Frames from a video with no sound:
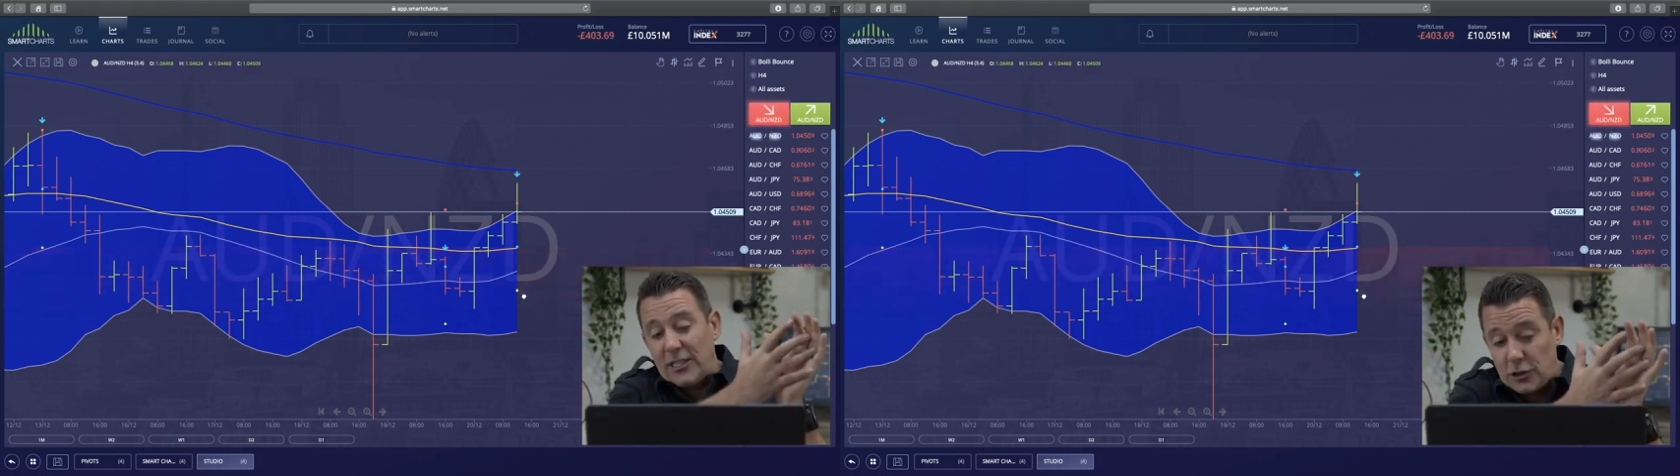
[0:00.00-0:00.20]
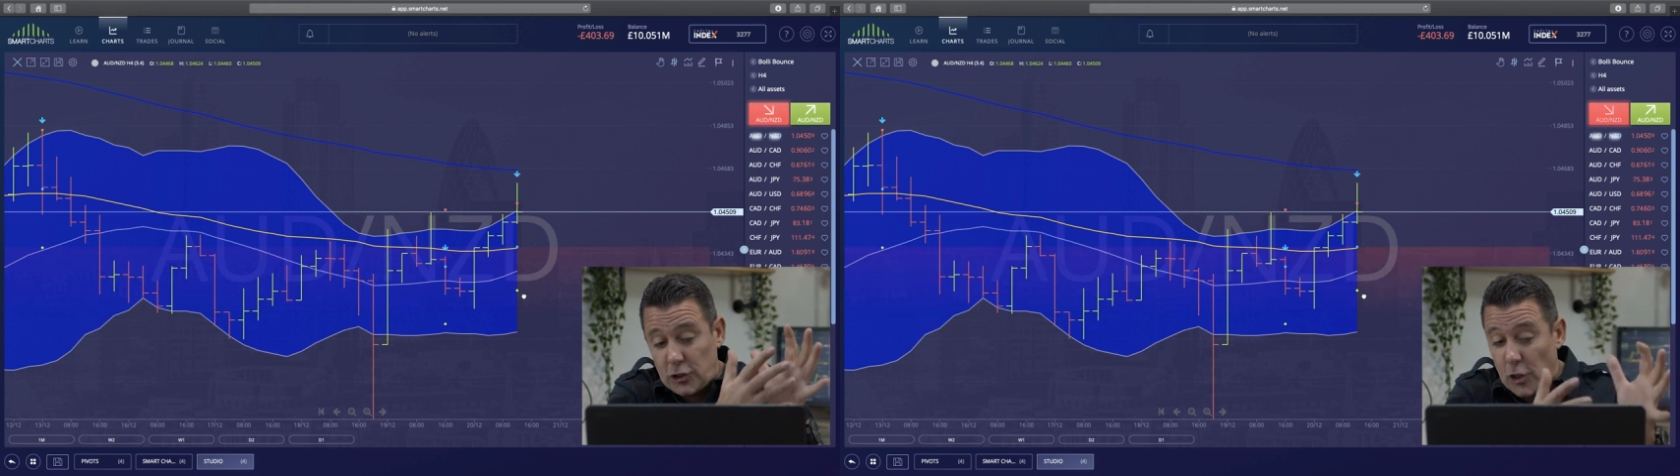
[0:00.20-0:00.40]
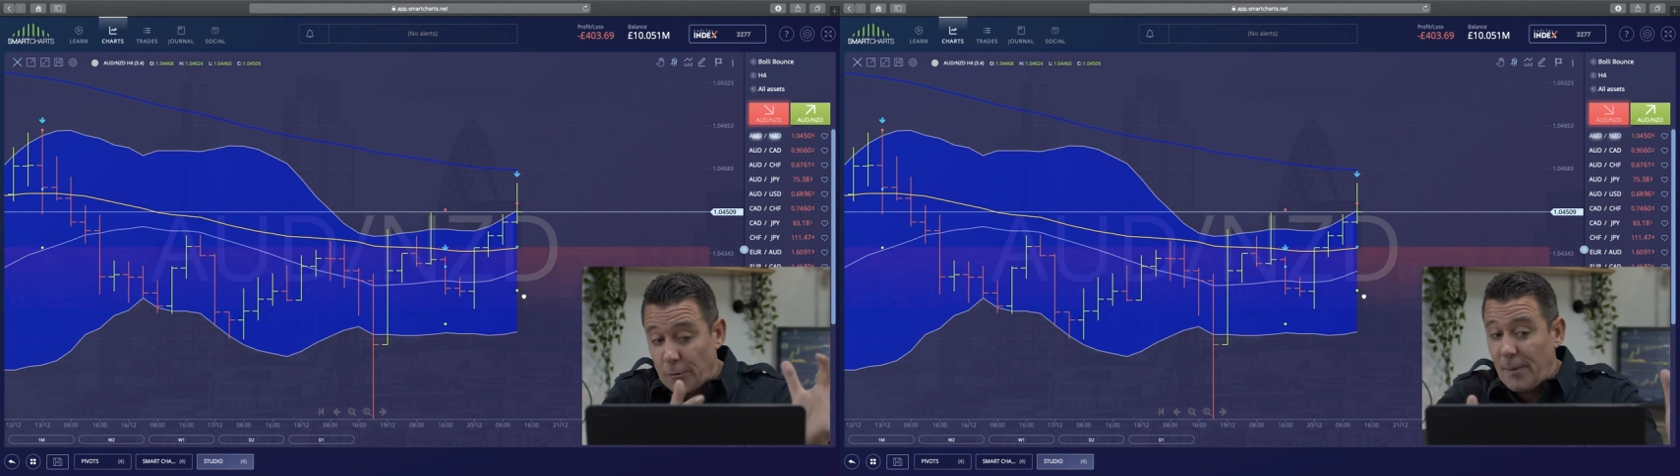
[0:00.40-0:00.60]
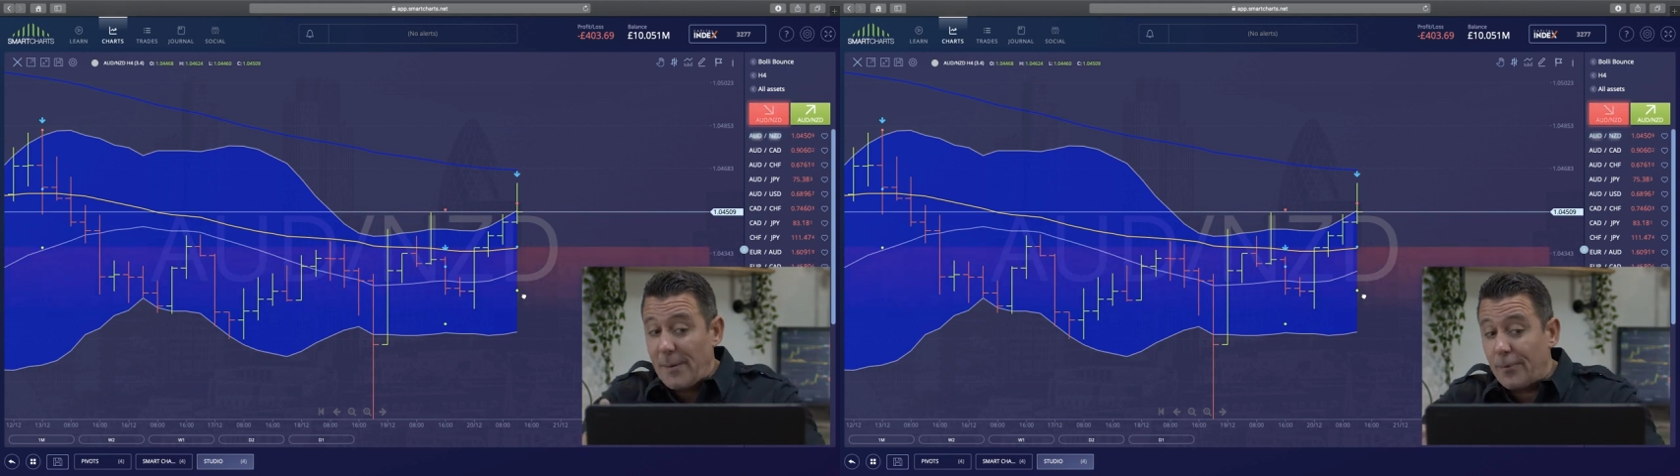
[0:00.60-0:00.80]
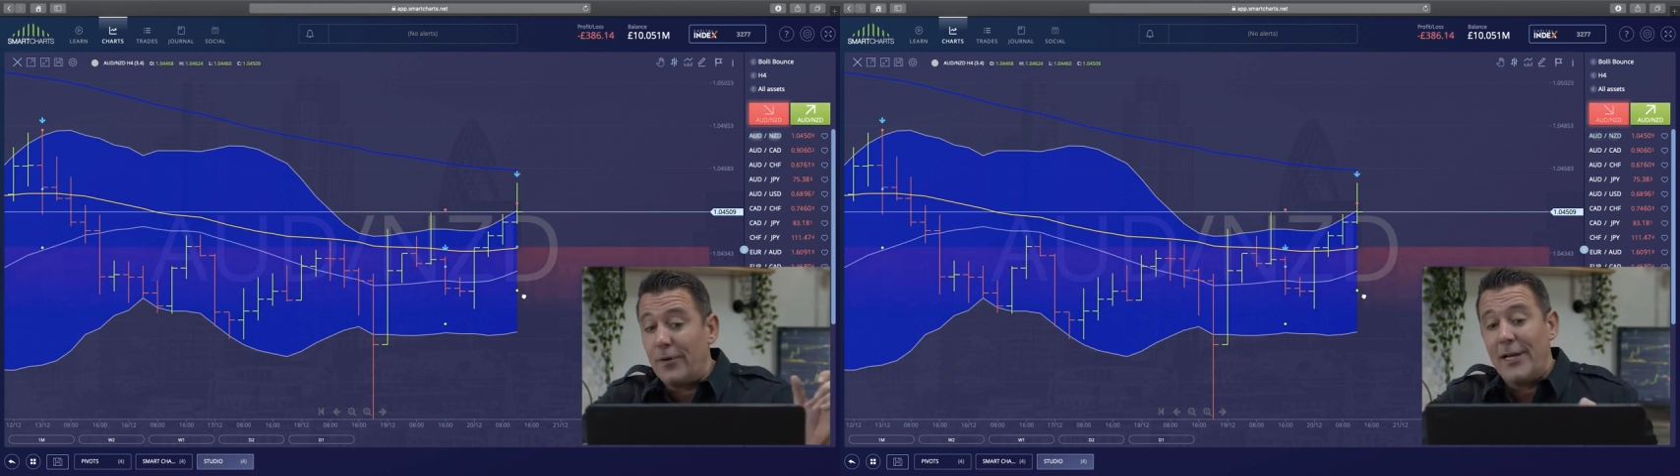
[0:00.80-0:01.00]
it should
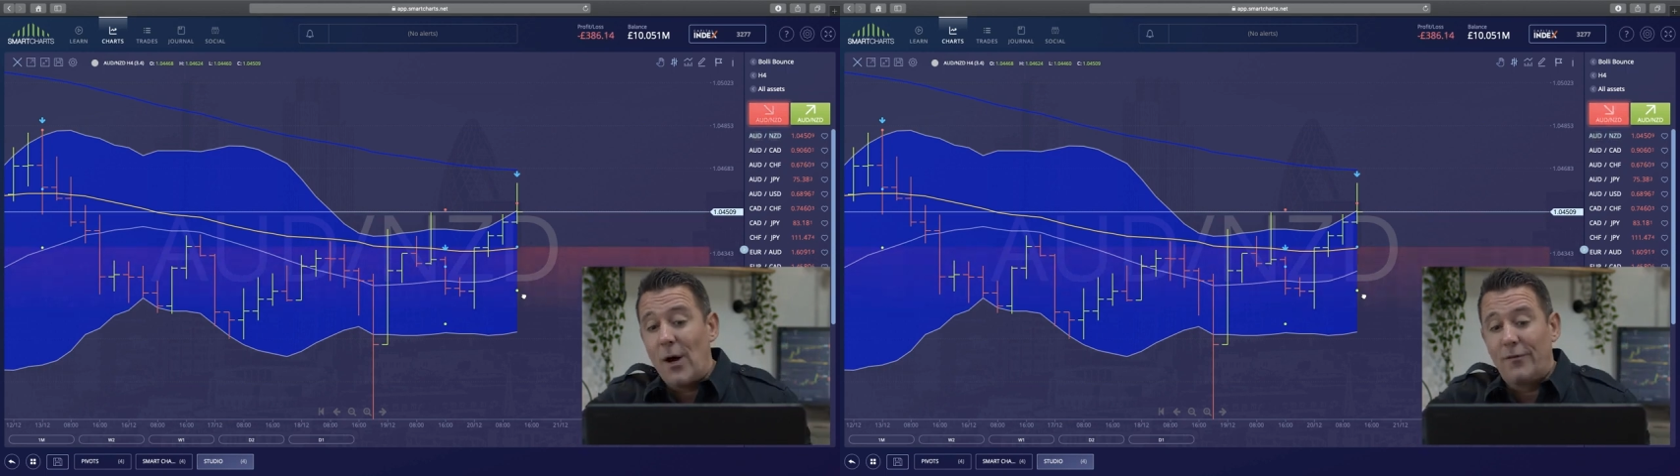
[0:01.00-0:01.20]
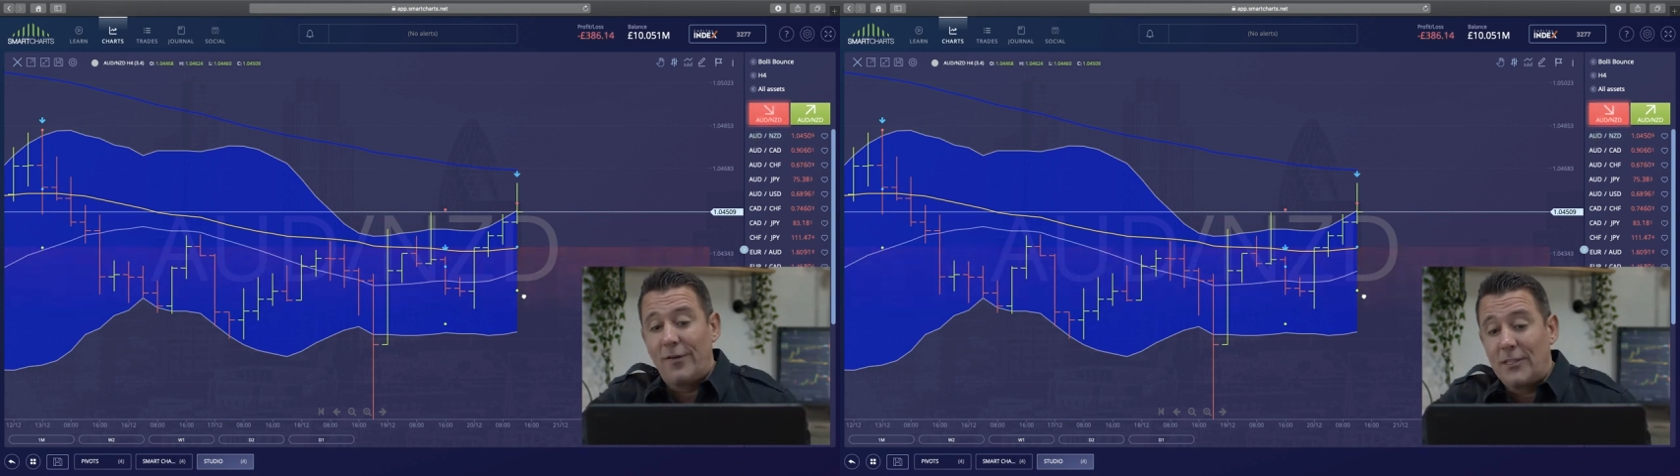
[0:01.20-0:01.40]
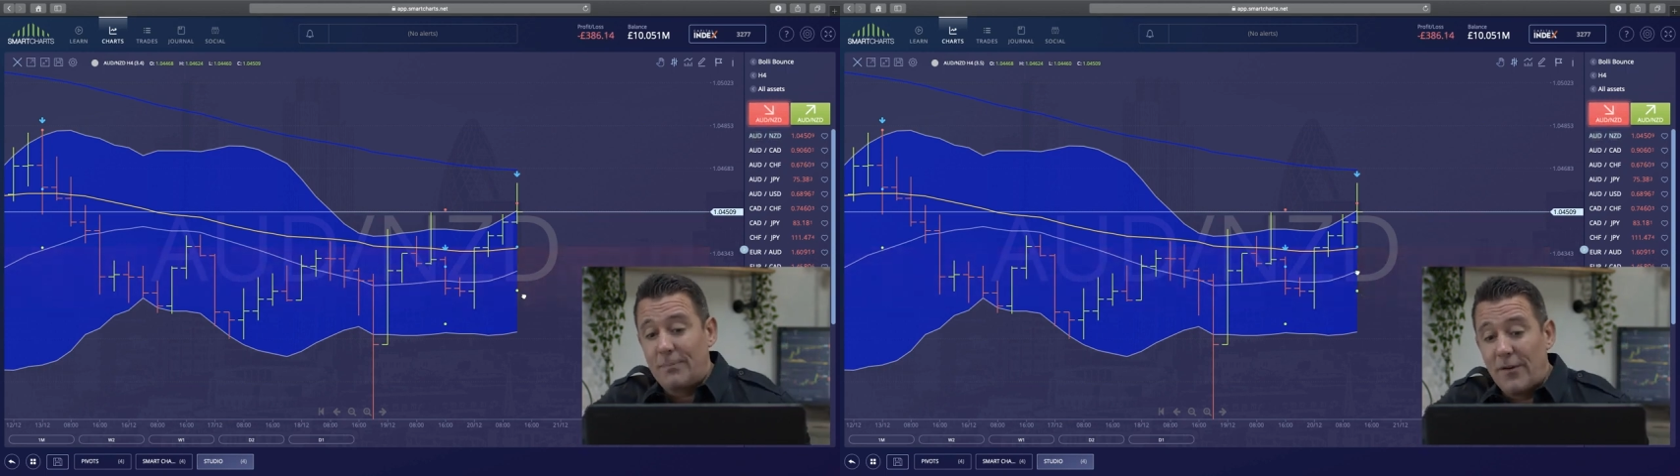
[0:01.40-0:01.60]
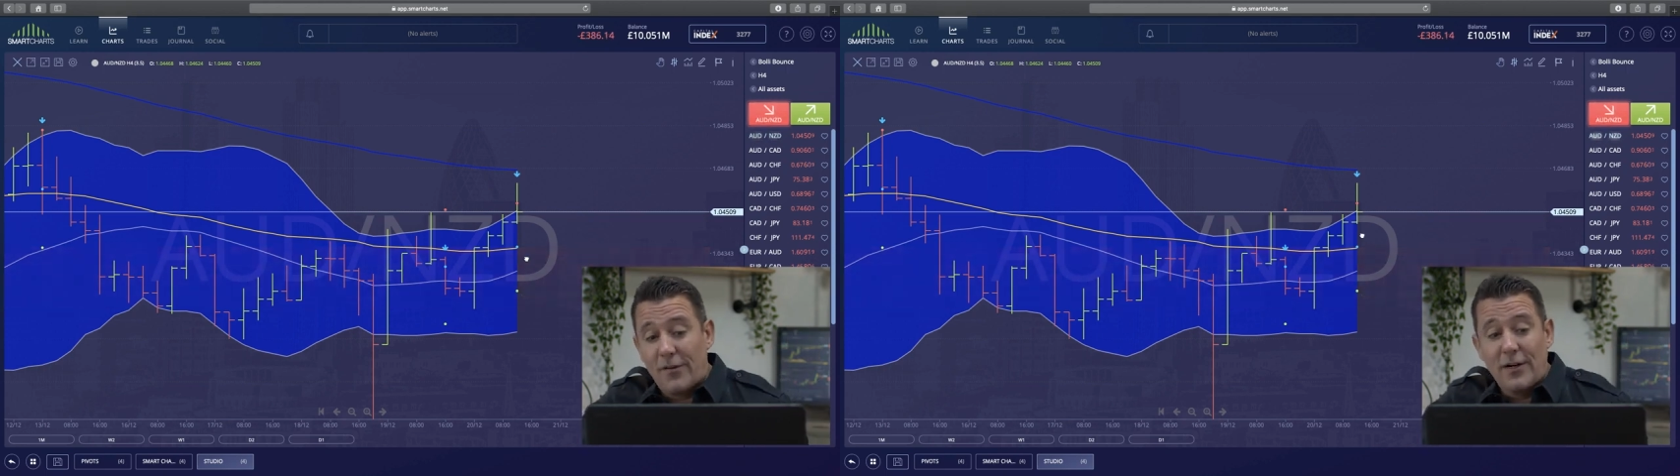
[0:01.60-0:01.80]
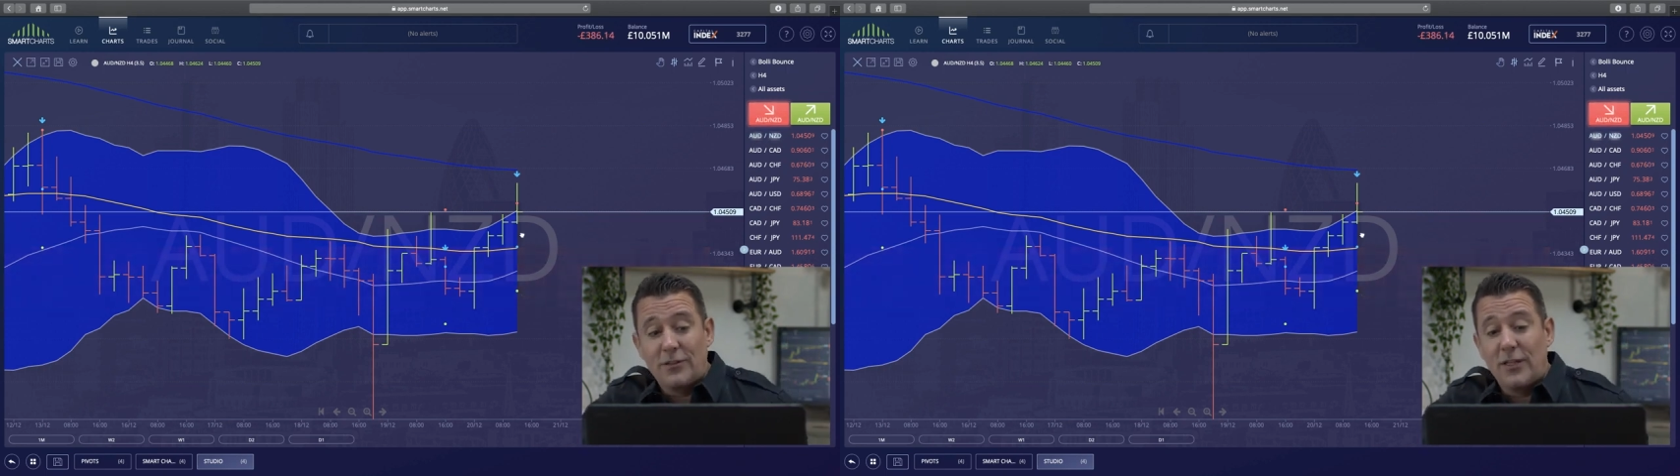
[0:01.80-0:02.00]
be pretty obvious by
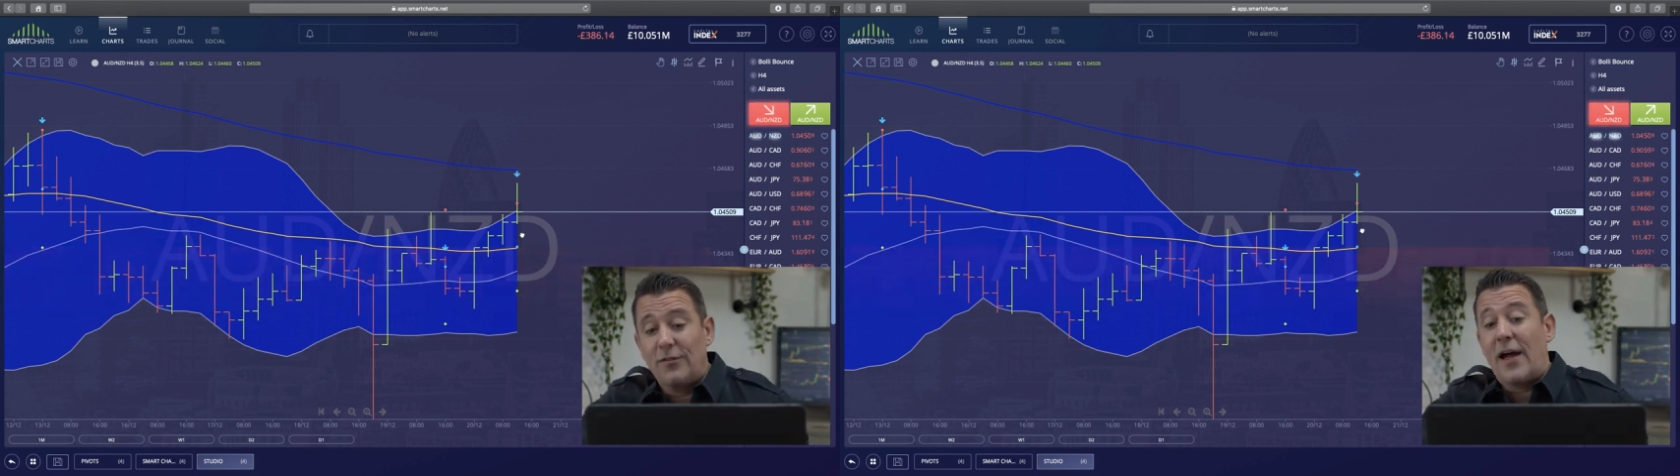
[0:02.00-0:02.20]
virtue of